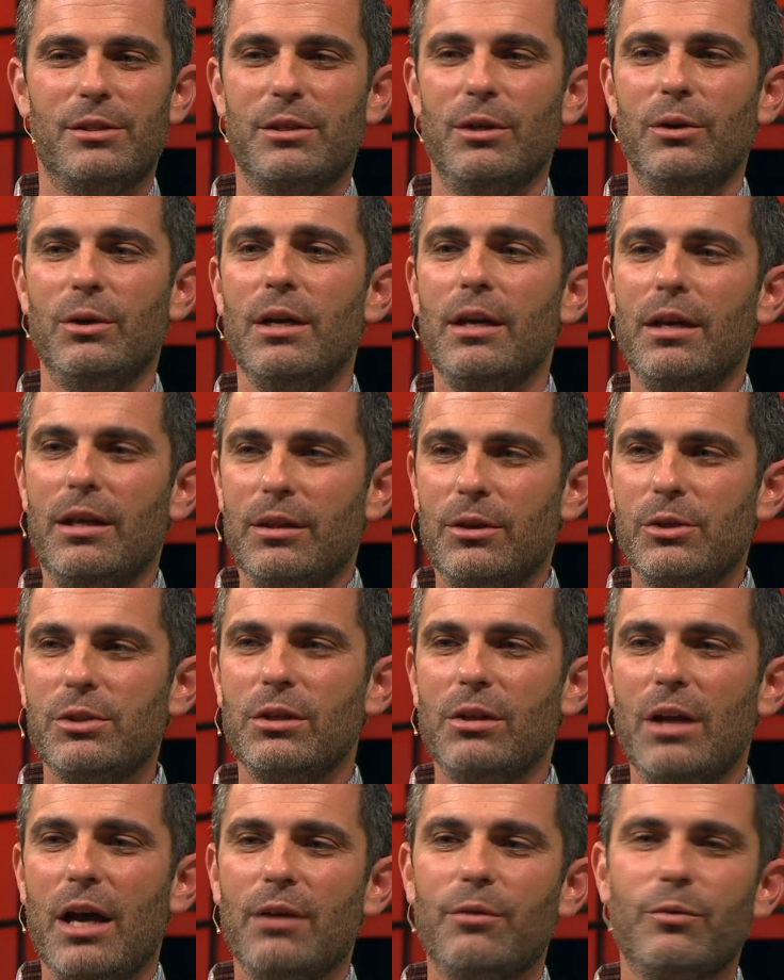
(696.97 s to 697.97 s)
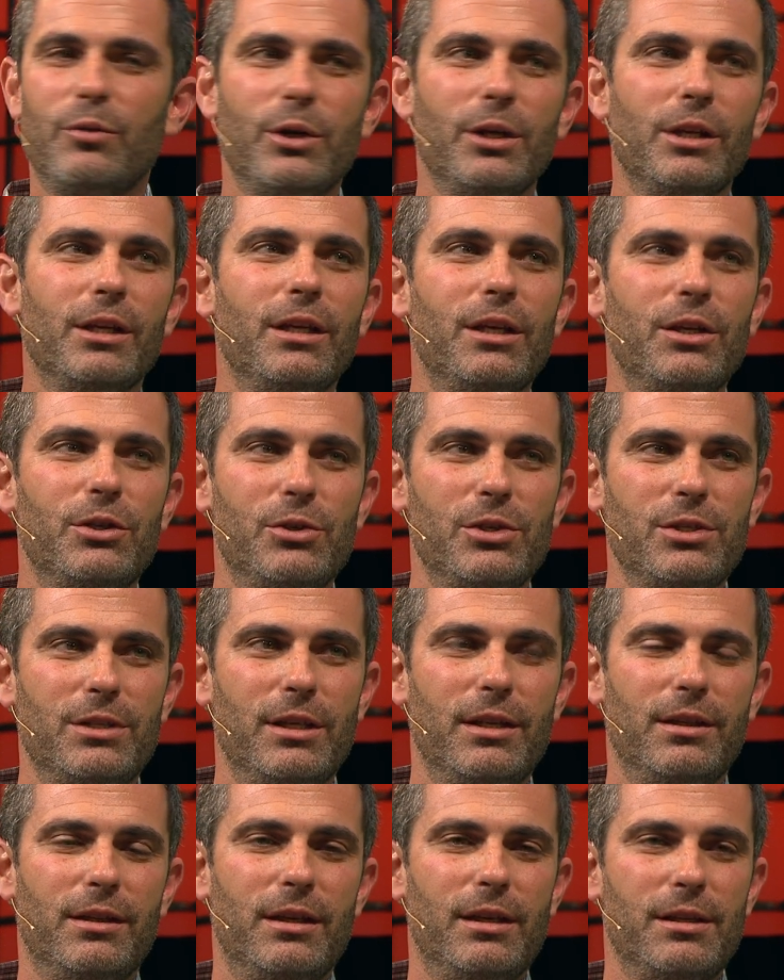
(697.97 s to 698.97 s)
So there's a lot of really
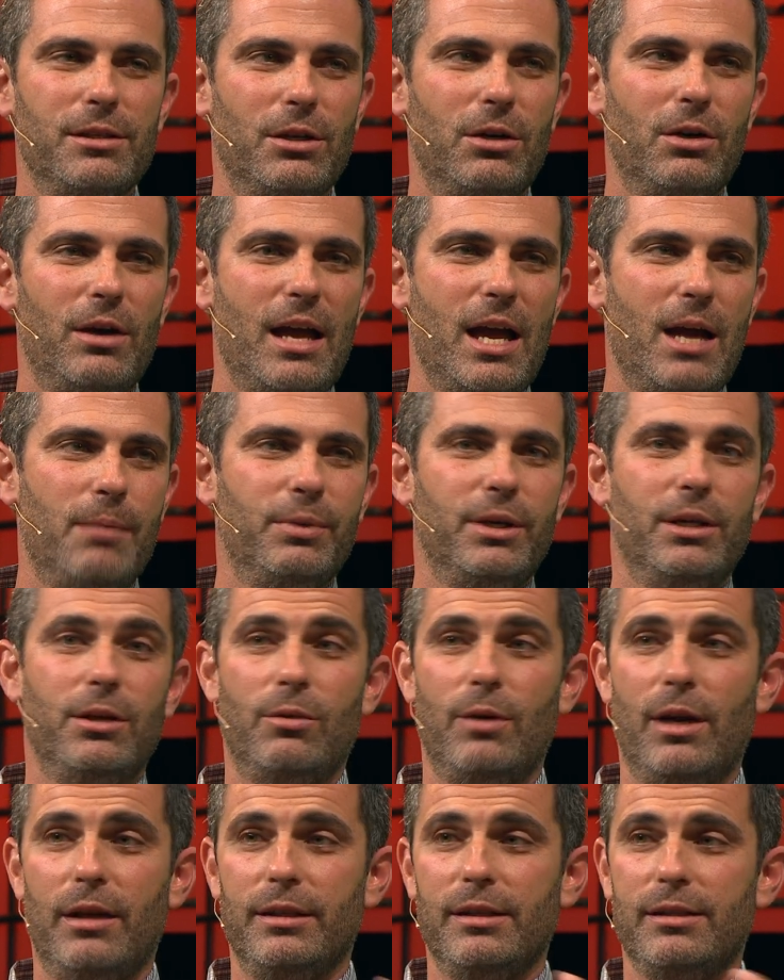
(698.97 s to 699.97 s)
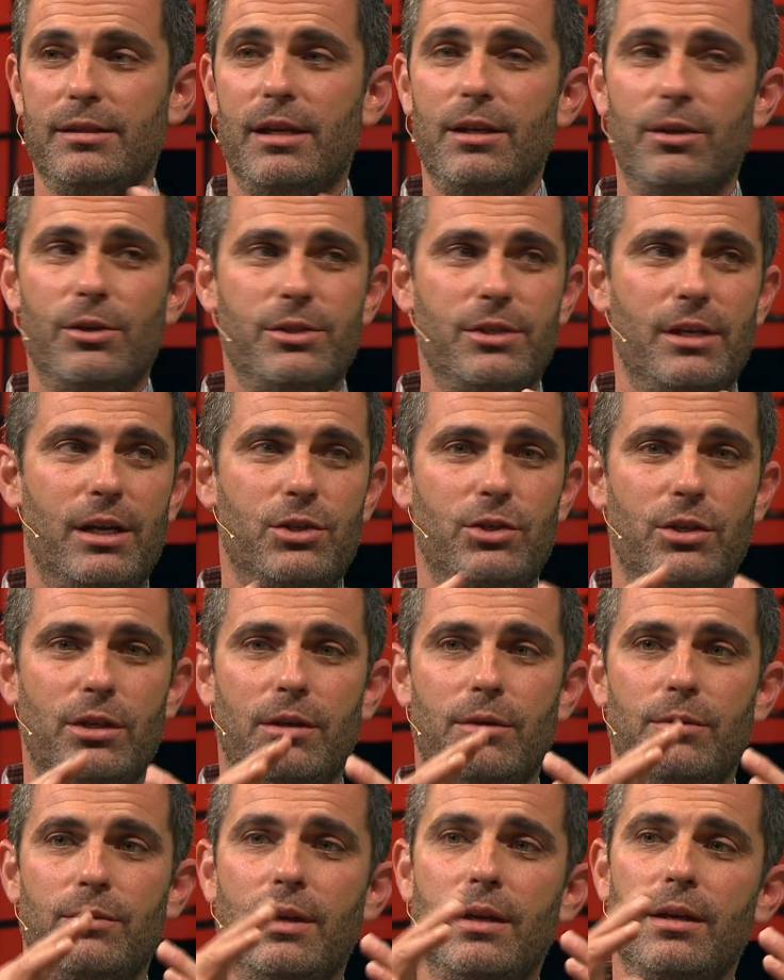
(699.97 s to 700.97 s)
interesting things that are happening around this intersection of